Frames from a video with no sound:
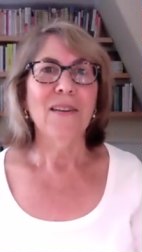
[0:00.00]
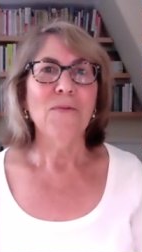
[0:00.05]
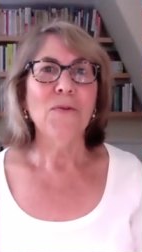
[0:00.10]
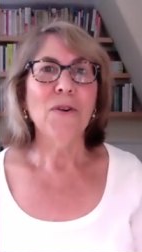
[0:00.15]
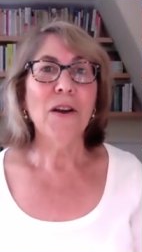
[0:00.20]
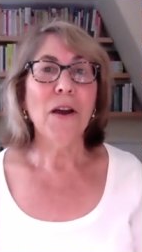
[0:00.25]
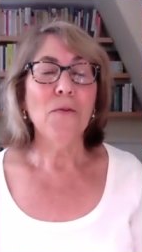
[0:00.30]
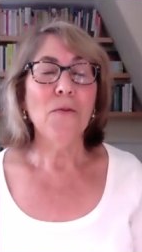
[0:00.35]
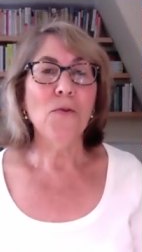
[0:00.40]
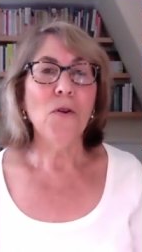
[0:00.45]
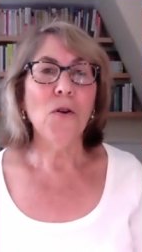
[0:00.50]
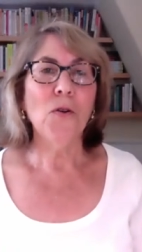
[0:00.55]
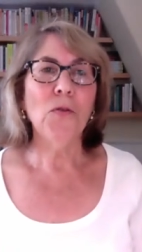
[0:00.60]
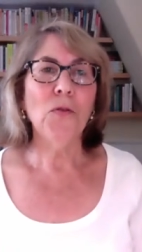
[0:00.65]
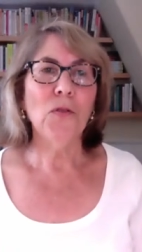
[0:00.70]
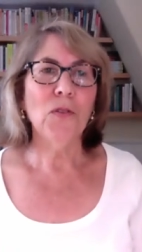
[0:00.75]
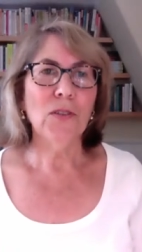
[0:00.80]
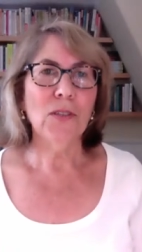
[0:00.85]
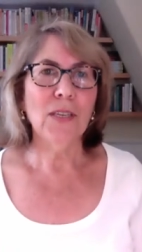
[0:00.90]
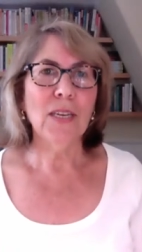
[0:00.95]
When I
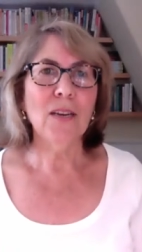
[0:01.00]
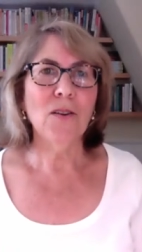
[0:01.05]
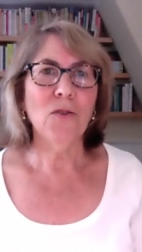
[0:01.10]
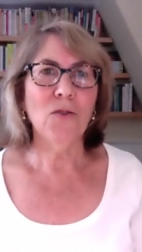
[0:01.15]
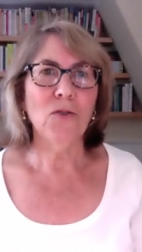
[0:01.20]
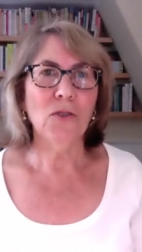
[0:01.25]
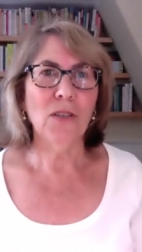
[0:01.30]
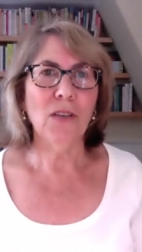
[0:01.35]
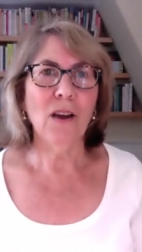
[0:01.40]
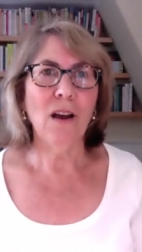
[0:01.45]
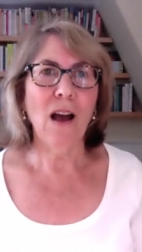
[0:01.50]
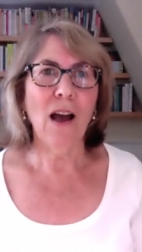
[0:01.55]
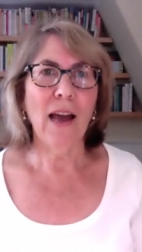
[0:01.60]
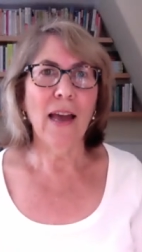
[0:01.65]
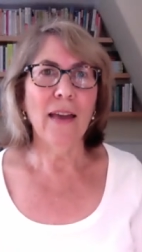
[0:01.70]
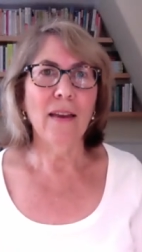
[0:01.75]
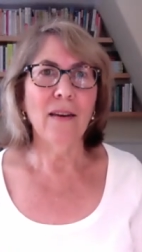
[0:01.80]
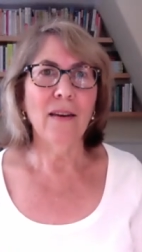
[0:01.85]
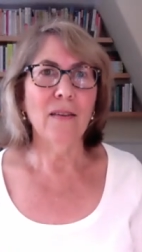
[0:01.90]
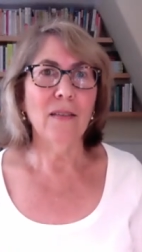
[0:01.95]
wrote The Seeker's
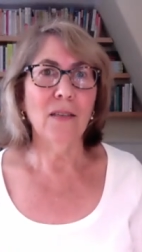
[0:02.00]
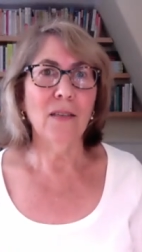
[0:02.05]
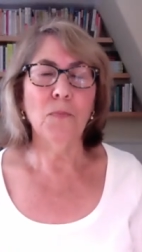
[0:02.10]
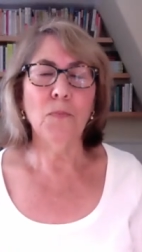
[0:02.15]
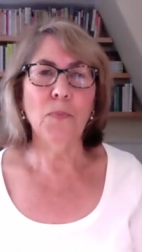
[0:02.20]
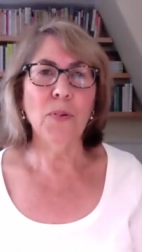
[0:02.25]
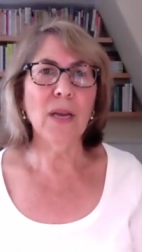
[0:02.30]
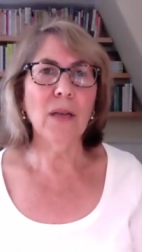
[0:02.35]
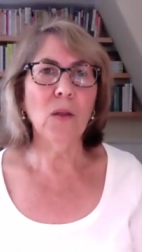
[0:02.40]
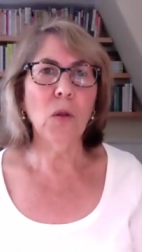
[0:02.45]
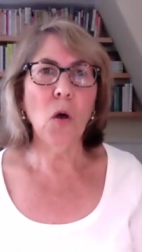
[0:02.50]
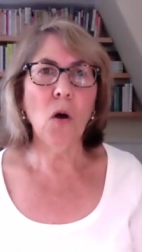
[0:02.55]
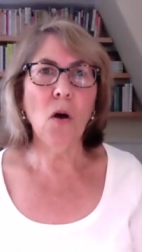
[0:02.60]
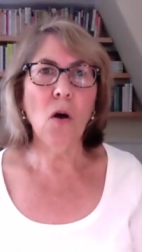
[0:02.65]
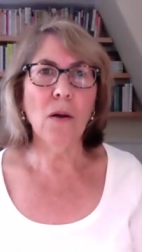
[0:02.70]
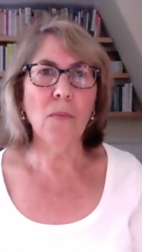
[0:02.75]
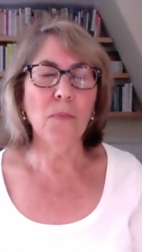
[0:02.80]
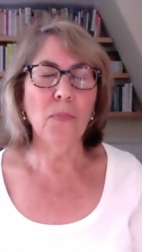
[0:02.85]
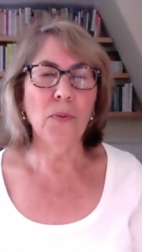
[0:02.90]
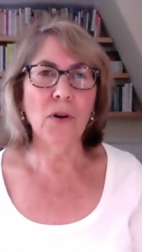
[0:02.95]
Guide, it's a big,
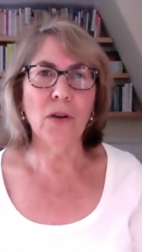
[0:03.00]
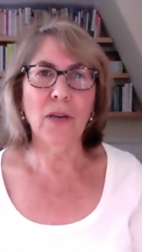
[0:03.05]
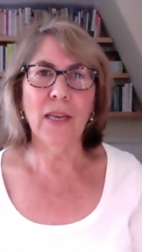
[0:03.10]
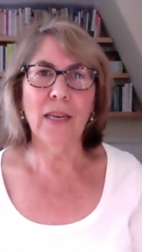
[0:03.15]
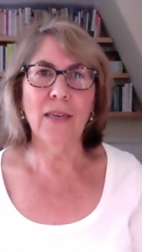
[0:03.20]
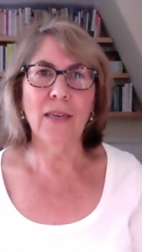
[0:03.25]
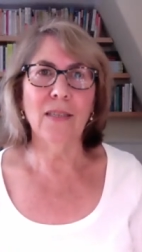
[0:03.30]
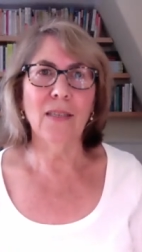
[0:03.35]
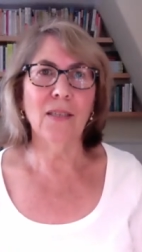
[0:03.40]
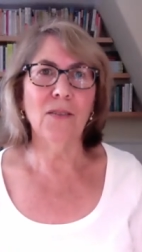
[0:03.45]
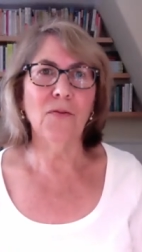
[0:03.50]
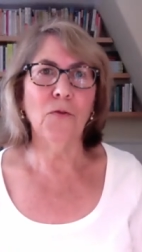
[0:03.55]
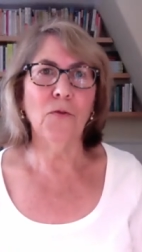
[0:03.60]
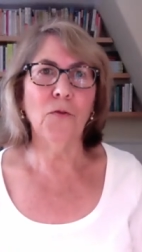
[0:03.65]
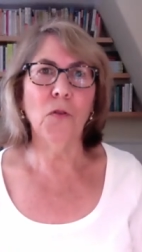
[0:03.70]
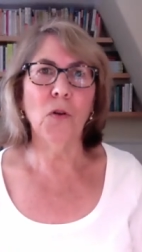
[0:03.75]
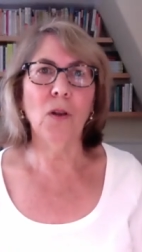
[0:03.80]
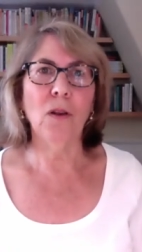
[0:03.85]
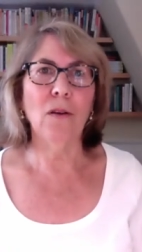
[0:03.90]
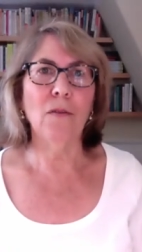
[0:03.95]
long book, and it's
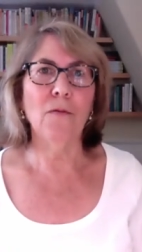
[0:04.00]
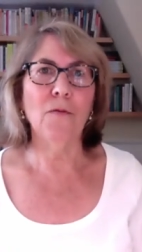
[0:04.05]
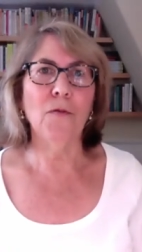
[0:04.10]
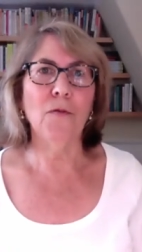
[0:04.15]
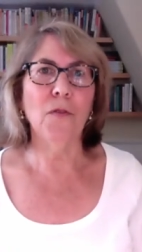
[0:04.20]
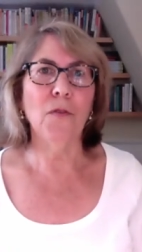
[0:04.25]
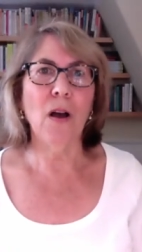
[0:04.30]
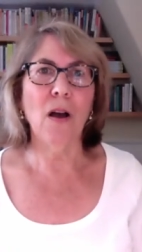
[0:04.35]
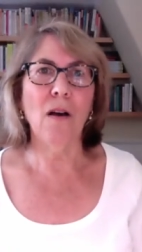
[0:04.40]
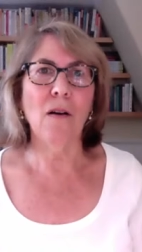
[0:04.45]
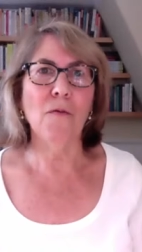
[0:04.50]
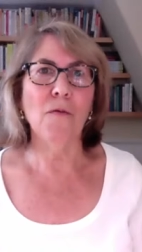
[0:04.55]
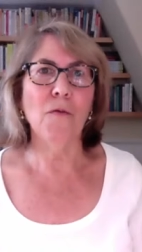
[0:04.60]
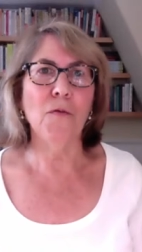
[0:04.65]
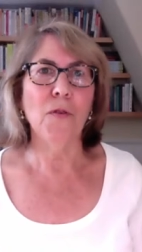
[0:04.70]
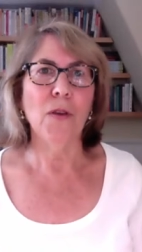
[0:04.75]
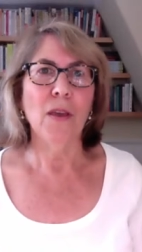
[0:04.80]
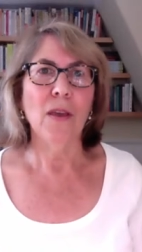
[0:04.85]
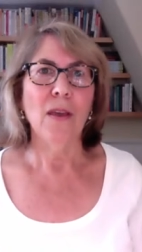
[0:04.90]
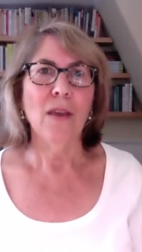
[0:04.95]
full of you
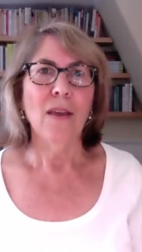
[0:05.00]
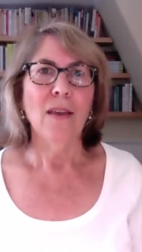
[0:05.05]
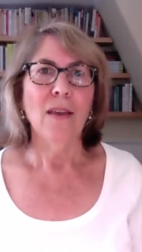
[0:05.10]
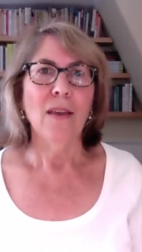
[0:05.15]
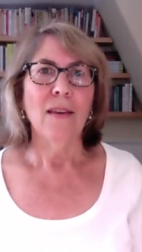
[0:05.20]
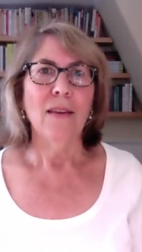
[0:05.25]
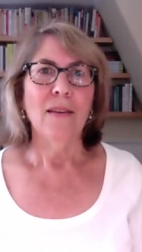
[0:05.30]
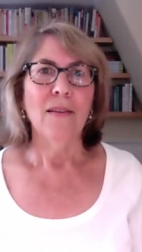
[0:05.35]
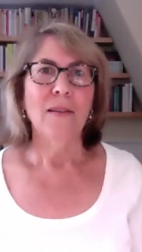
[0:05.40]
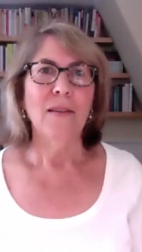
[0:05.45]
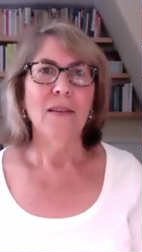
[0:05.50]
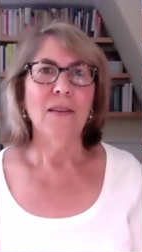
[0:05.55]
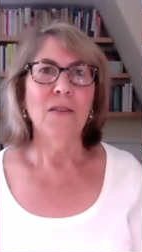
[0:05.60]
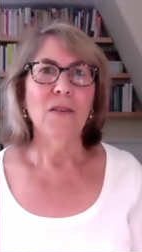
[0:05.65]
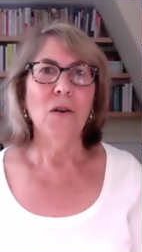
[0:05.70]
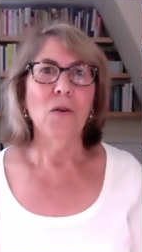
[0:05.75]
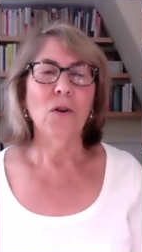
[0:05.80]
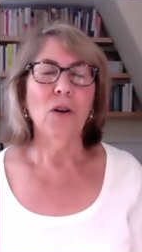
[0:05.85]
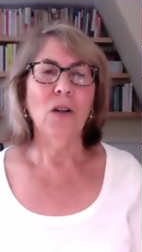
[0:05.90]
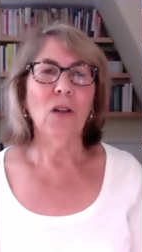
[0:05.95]

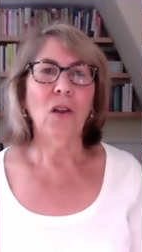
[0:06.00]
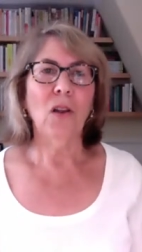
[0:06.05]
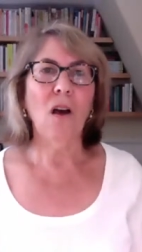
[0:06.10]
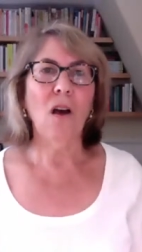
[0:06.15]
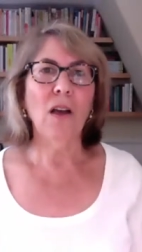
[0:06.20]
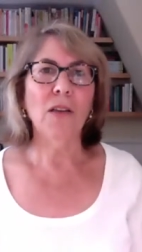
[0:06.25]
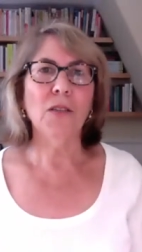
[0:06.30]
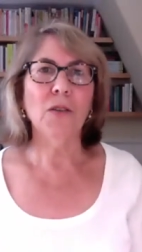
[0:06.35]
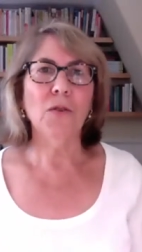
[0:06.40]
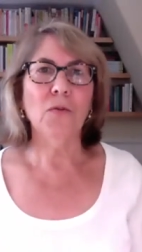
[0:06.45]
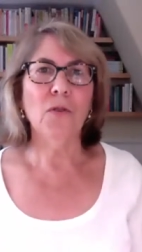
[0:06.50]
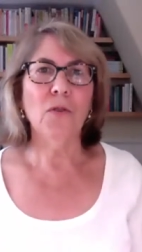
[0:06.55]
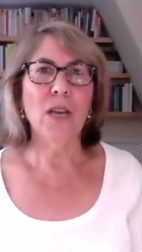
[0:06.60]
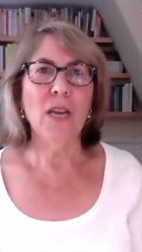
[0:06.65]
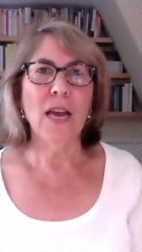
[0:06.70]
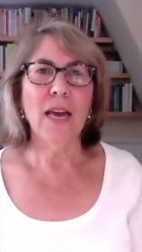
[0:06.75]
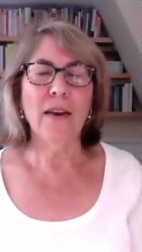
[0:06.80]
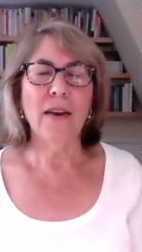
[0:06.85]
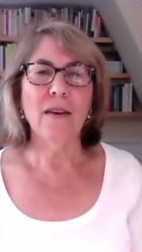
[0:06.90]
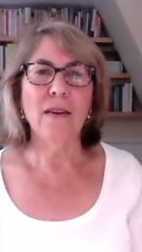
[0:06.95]
know, a
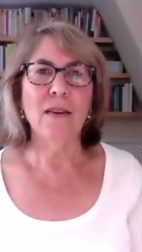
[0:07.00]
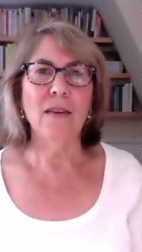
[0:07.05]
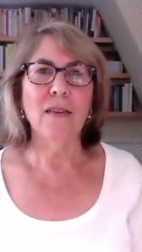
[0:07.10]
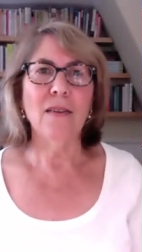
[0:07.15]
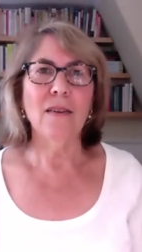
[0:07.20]
glossary and